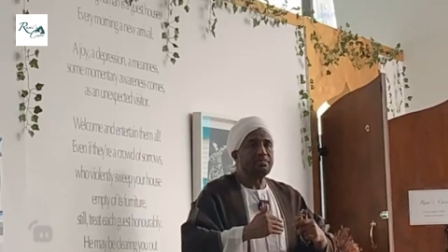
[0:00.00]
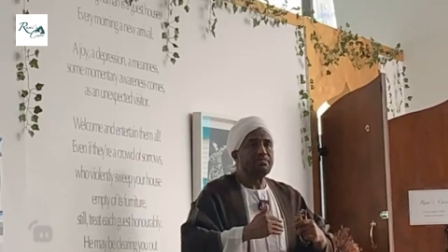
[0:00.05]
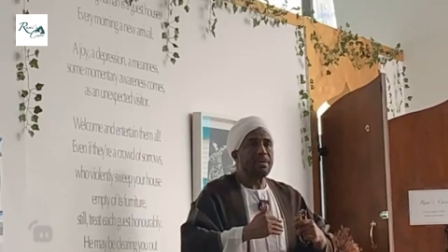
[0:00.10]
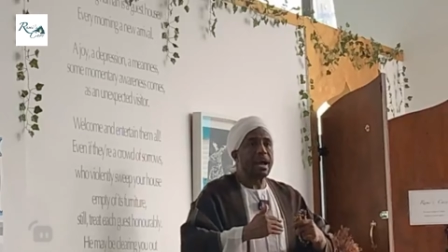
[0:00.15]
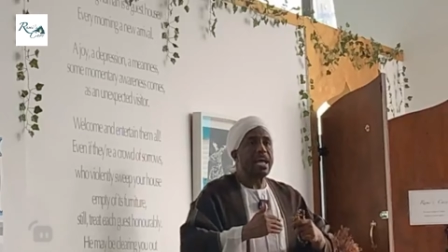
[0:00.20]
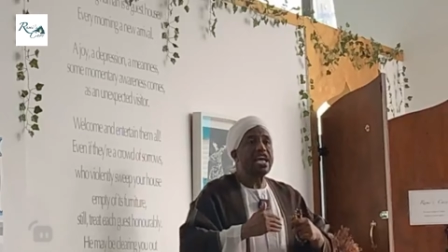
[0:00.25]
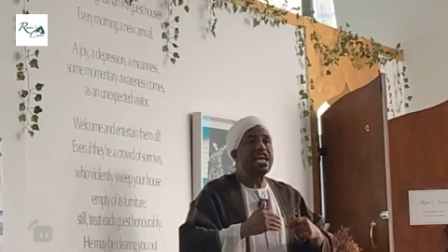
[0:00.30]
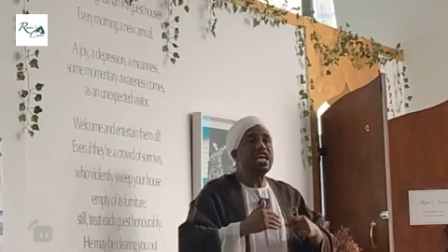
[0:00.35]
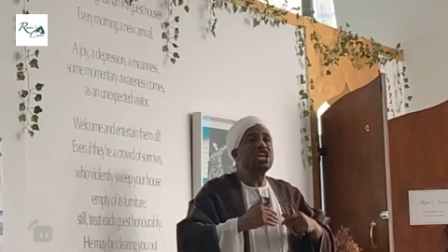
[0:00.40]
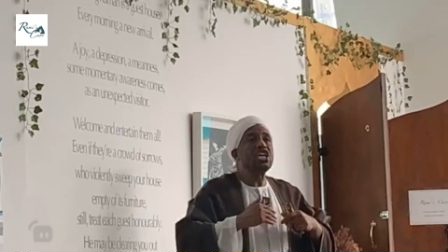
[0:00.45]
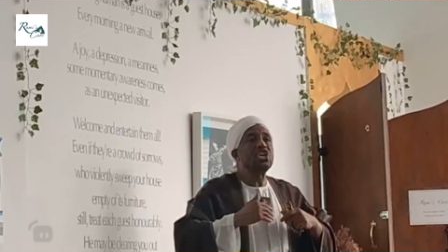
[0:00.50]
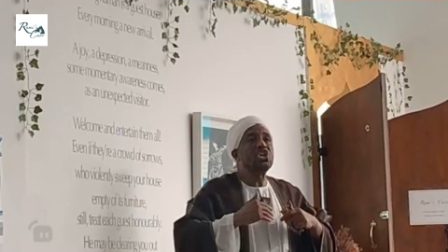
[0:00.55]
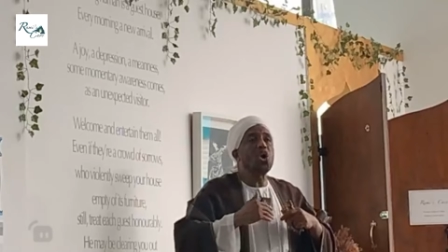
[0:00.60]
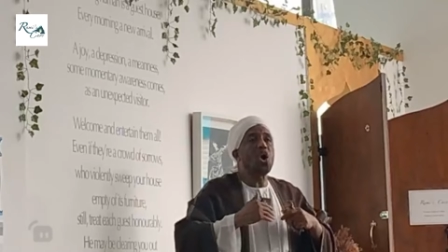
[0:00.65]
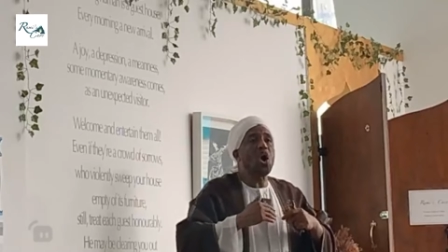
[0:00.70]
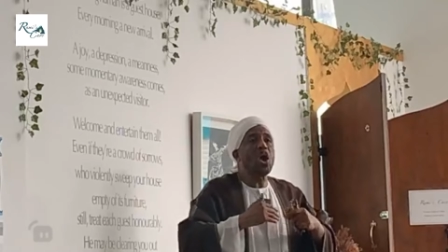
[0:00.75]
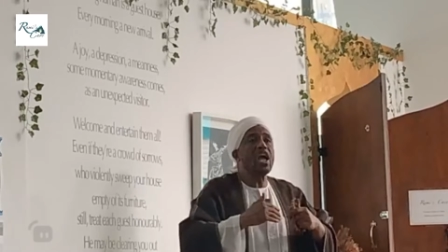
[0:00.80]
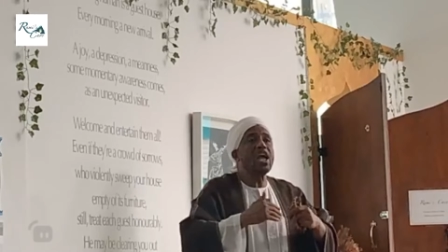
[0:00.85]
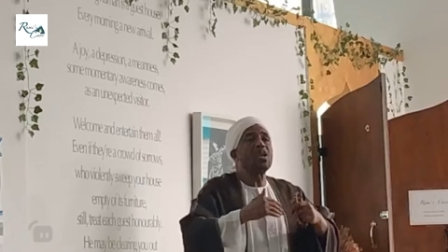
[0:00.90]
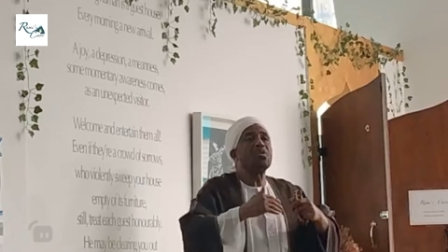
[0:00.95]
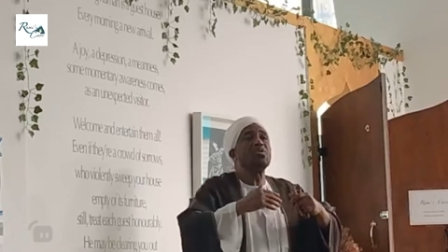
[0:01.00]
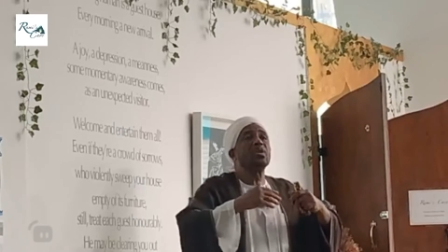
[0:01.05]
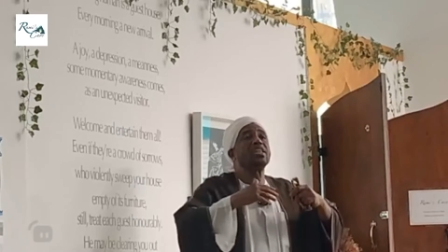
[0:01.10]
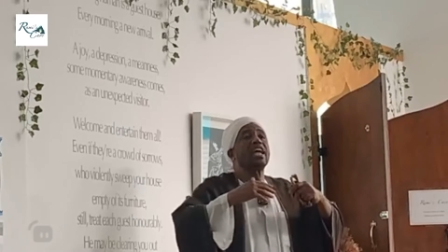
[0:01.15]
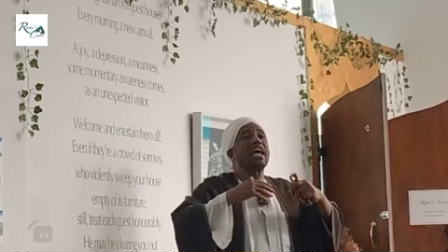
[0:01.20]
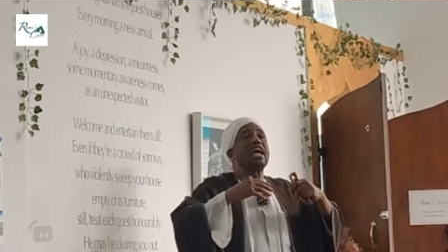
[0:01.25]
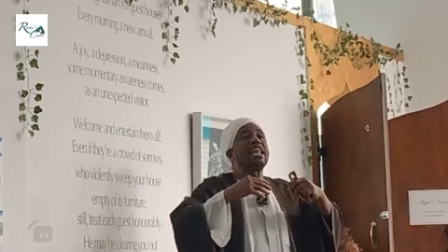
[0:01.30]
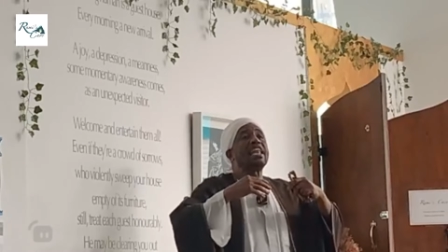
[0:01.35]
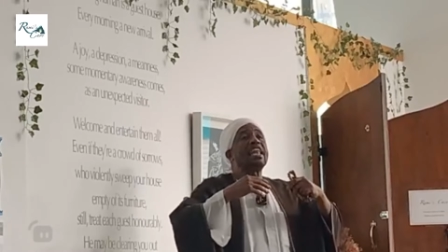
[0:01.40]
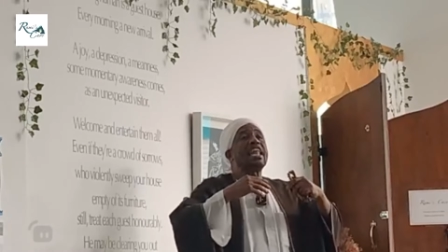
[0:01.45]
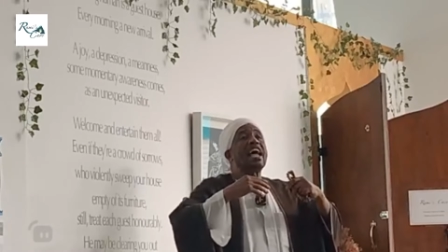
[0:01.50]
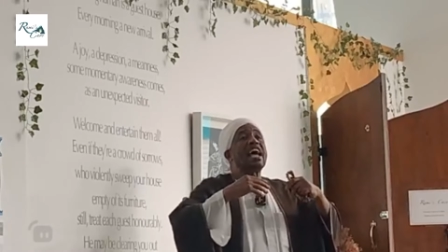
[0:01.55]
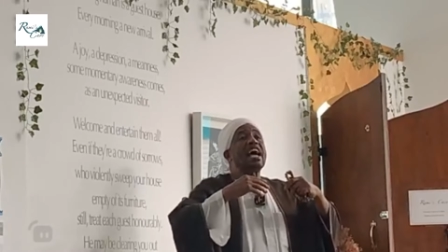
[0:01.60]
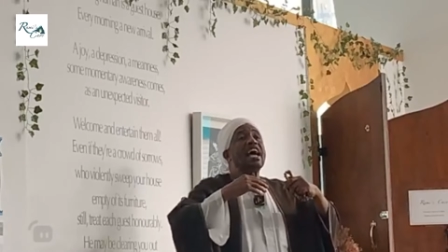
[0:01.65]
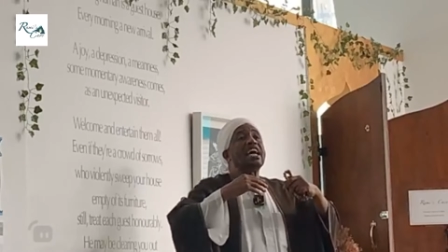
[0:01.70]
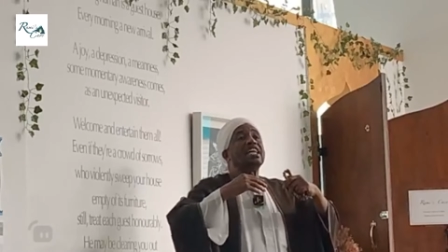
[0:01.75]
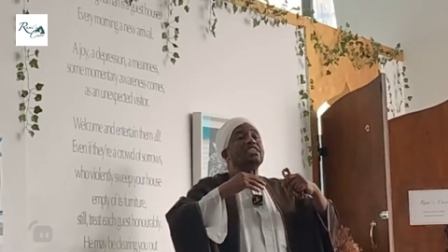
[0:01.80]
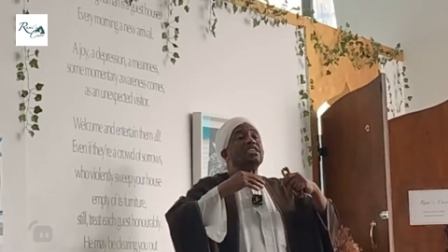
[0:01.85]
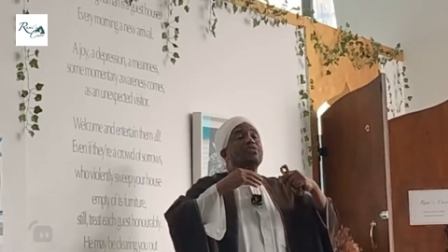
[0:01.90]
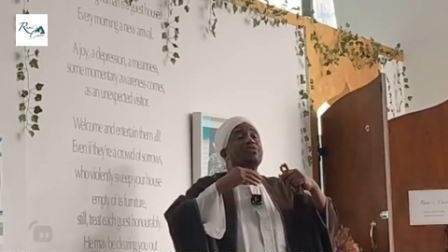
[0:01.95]
by enjoying what Allah
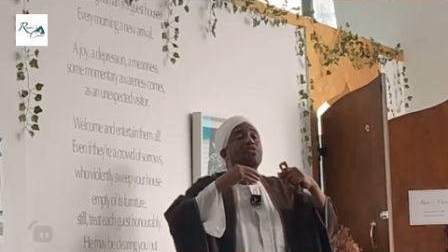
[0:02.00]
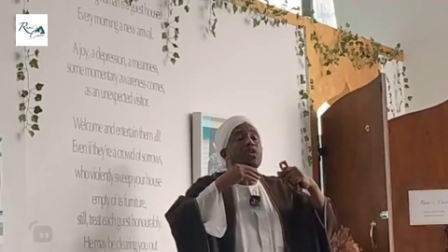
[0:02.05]
has